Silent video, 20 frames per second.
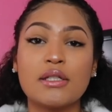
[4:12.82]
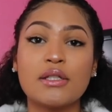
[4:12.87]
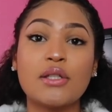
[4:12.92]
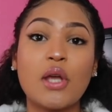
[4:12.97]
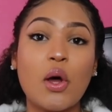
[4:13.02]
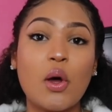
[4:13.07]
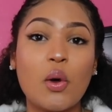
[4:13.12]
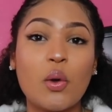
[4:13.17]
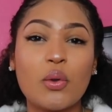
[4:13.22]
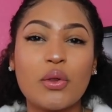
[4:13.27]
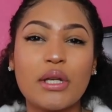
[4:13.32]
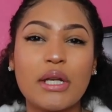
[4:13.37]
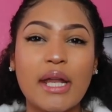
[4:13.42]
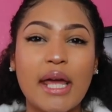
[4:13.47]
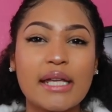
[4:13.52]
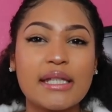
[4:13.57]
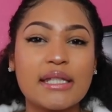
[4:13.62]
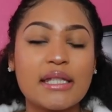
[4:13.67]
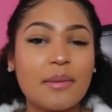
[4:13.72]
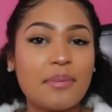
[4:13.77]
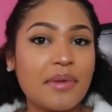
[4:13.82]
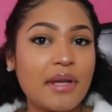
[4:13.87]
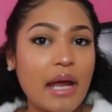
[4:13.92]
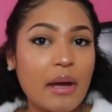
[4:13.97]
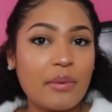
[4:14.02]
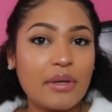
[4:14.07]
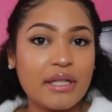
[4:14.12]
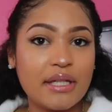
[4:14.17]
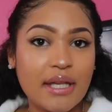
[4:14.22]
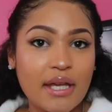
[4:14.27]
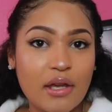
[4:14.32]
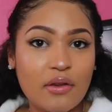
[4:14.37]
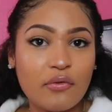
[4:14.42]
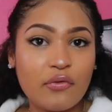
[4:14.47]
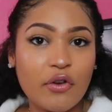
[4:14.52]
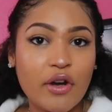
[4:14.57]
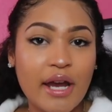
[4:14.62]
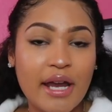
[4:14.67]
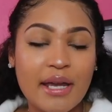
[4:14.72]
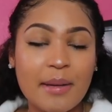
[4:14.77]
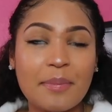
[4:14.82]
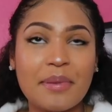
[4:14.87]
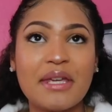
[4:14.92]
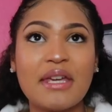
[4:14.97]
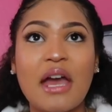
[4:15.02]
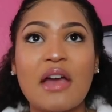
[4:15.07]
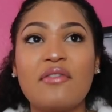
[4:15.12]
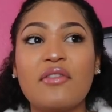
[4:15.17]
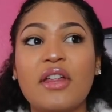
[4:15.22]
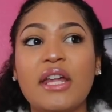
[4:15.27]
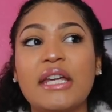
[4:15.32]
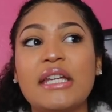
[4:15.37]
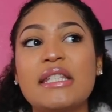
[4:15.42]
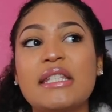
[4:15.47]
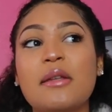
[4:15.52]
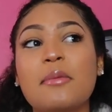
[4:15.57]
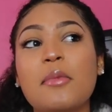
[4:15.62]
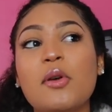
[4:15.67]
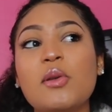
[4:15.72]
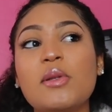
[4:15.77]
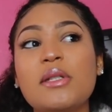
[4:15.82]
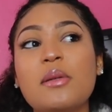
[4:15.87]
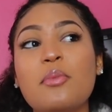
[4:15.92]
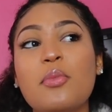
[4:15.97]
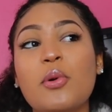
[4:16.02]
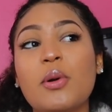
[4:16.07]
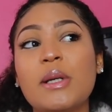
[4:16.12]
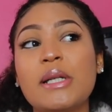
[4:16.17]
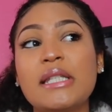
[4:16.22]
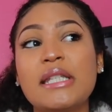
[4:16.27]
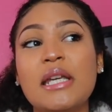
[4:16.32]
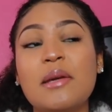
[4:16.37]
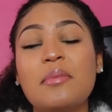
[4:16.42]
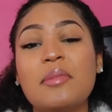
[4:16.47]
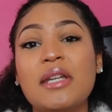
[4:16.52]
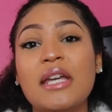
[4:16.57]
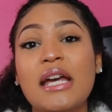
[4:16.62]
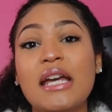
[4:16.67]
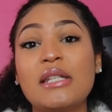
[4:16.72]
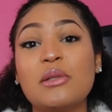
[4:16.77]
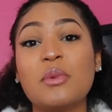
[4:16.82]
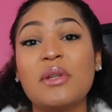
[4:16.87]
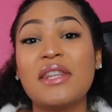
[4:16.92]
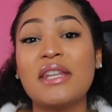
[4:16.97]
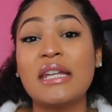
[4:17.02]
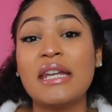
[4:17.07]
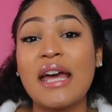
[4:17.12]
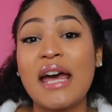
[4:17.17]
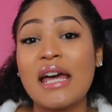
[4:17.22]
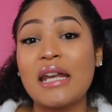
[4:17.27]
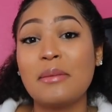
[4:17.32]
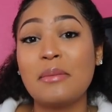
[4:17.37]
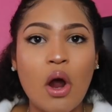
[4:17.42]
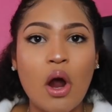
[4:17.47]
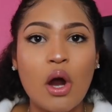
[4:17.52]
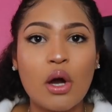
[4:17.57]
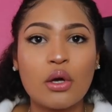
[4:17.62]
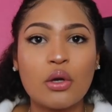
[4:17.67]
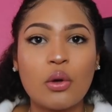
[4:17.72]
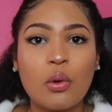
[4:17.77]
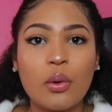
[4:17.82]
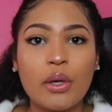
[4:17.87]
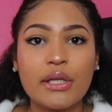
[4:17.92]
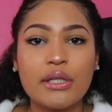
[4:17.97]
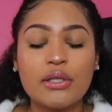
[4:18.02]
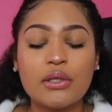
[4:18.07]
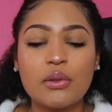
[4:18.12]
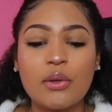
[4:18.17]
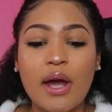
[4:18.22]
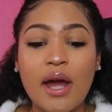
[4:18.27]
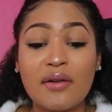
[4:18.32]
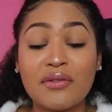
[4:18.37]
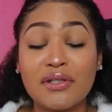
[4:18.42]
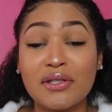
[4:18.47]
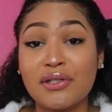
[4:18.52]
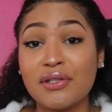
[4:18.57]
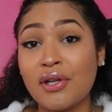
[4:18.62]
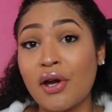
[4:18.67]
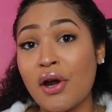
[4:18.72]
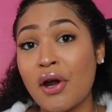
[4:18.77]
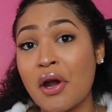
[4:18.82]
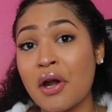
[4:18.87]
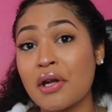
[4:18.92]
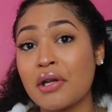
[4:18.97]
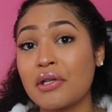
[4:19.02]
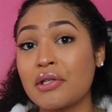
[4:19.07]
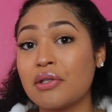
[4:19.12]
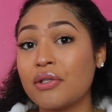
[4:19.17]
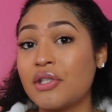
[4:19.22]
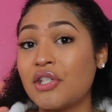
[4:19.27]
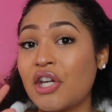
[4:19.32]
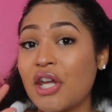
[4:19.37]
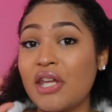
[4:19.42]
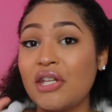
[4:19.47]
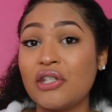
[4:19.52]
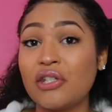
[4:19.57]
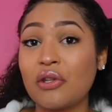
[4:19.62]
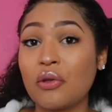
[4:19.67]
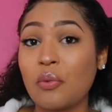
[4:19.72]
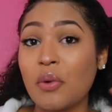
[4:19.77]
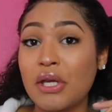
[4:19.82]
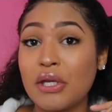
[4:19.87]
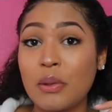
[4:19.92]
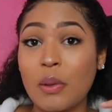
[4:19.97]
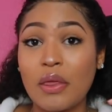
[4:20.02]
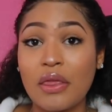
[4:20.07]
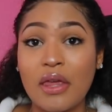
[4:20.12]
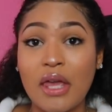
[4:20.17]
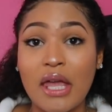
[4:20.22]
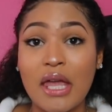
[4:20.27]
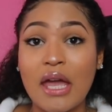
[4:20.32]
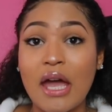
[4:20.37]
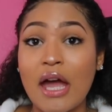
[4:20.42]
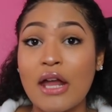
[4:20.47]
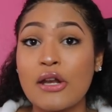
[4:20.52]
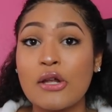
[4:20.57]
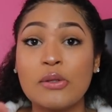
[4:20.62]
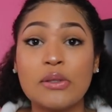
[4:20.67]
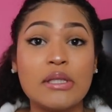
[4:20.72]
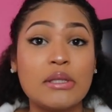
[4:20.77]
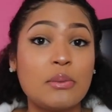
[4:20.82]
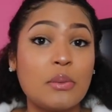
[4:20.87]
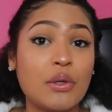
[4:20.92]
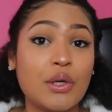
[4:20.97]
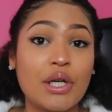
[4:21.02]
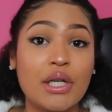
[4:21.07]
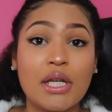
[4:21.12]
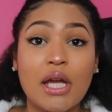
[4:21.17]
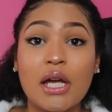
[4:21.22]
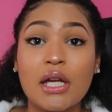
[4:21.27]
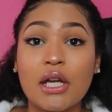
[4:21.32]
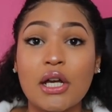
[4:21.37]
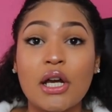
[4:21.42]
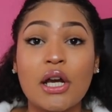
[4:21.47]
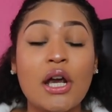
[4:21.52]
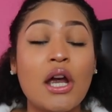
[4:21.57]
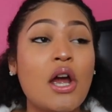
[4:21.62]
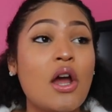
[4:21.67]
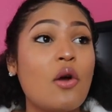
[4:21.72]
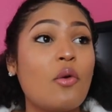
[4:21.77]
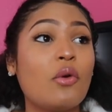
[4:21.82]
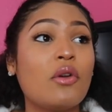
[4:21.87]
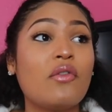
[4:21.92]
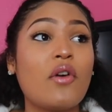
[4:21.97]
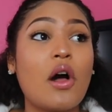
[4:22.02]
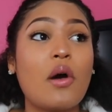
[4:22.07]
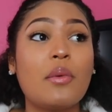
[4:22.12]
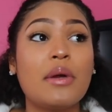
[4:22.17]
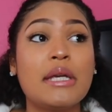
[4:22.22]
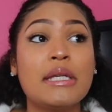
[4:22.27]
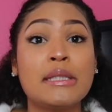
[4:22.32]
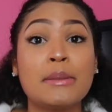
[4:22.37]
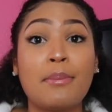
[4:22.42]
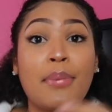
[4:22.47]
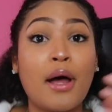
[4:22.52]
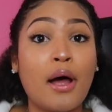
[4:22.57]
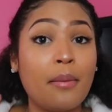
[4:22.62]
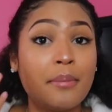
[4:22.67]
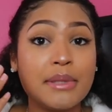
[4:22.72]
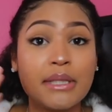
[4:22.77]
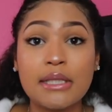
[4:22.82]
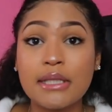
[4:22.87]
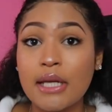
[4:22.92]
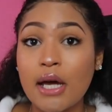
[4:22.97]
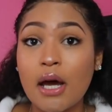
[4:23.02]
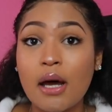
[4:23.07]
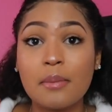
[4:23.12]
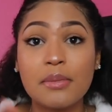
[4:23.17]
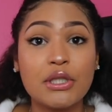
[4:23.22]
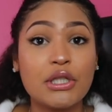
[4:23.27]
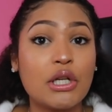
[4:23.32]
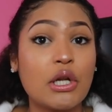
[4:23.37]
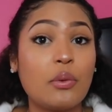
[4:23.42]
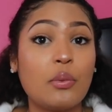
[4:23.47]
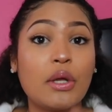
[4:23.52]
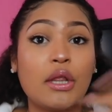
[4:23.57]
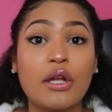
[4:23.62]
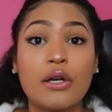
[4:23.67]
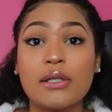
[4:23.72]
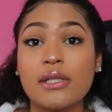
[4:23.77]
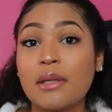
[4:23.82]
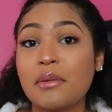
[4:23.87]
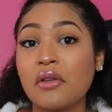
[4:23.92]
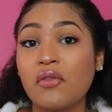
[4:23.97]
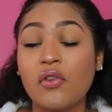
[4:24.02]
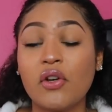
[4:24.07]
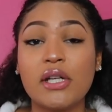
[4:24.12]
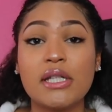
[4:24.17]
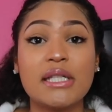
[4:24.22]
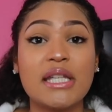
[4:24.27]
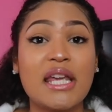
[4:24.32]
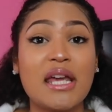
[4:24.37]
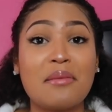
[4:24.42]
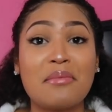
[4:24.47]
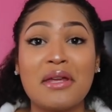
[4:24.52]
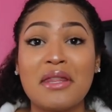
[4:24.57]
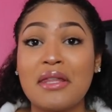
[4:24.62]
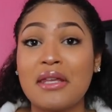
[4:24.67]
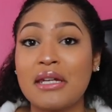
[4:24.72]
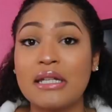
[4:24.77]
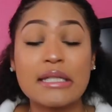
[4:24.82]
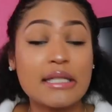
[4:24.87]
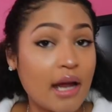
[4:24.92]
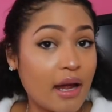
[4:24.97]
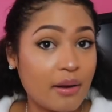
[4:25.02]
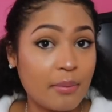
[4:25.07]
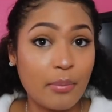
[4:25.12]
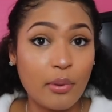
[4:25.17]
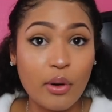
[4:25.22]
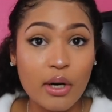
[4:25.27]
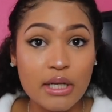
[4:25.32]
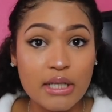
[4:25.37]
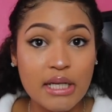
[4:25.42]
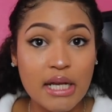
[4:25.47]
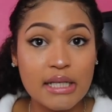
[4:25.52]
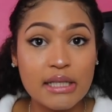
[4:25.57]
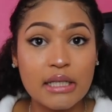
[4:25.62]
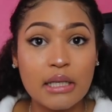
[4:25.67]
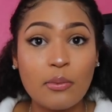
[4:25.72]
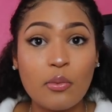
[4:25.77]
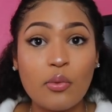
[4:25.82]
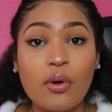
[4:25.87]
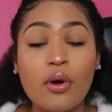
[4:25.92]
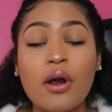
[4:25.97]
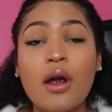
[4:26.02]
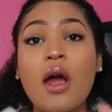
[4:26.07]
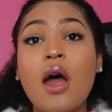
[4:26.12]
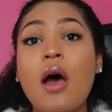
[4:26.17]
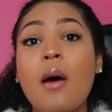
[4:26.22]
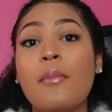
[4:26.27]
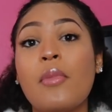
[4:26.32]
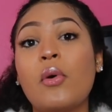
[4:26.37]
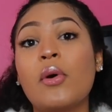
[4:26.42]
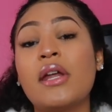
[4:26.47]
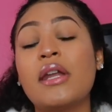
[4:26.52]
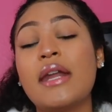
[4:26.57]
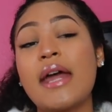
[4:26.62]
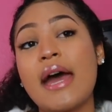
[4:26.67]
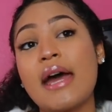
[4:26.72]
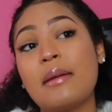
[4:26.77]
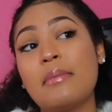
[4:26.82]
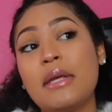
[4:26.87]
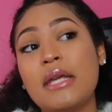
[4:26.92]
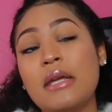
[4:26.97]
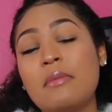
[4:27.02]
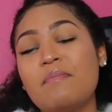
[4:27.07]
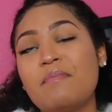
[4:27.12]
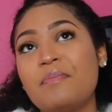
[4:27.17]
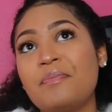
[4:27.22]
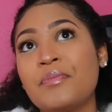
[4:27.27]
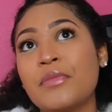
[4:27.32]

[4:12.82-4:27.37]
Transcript: So the next tip that I would give for AMP, I feel like, is the most important tip, because with anatomy, you are going to have to start changing the way you think. I know since we were younger, we've always pumped and dumped, you know, we learn something for exam and then it's not important to us anymore. But with anatomy,